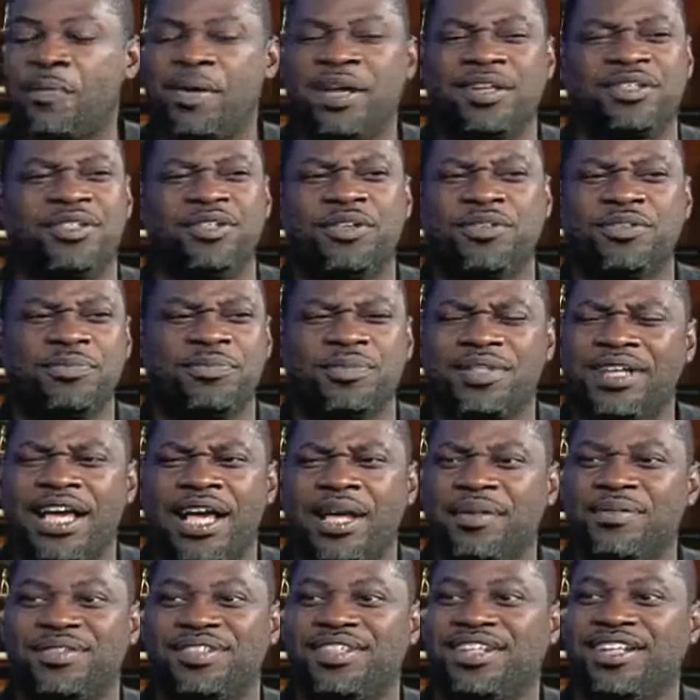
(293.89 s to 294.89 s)
myself
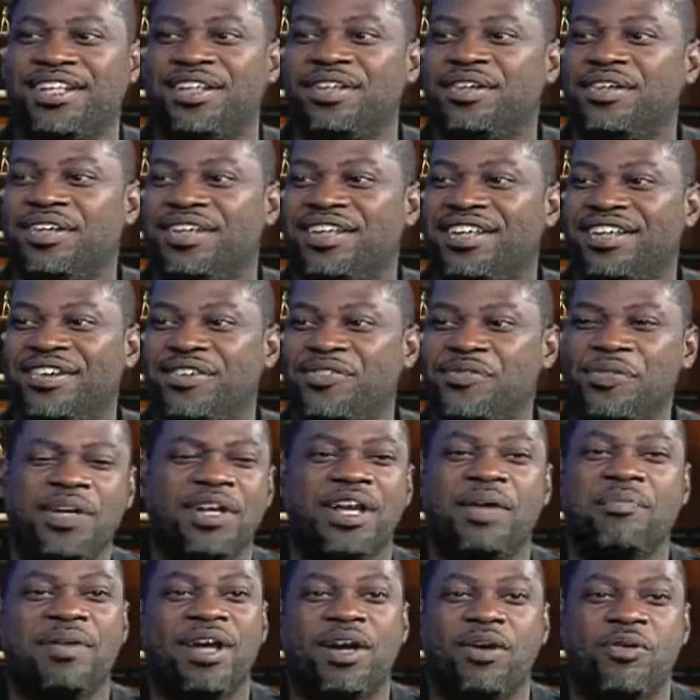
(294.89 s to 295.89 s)
sometimes and say wait,
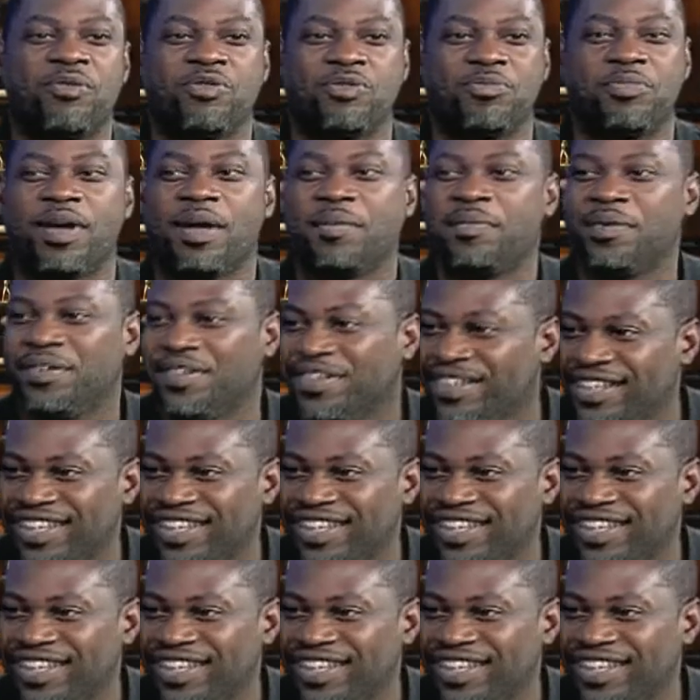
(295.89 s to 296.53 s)
I'm not Coach Bobby,